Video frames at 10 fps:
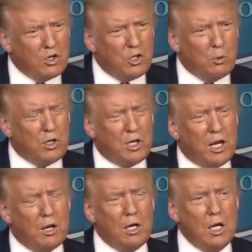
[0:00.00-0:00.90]
She went
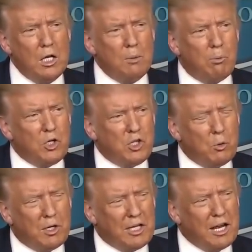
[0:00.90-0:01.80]
down, but she
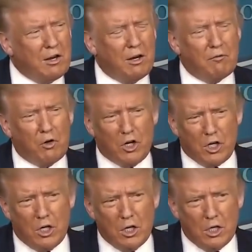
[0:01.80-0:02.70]
went down in a
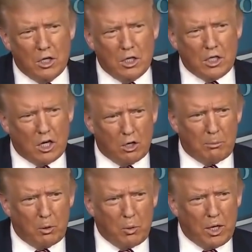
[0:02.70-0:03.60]
very
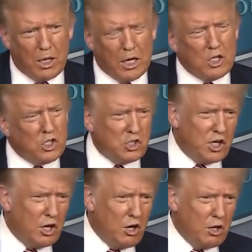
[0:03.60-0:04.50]
terrible way, and she
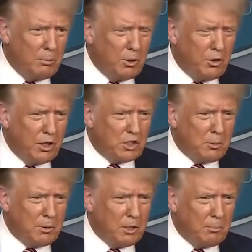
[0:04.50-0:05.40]
said horrible things
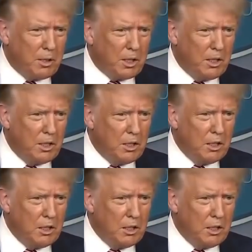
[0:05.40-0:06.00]
about Biden.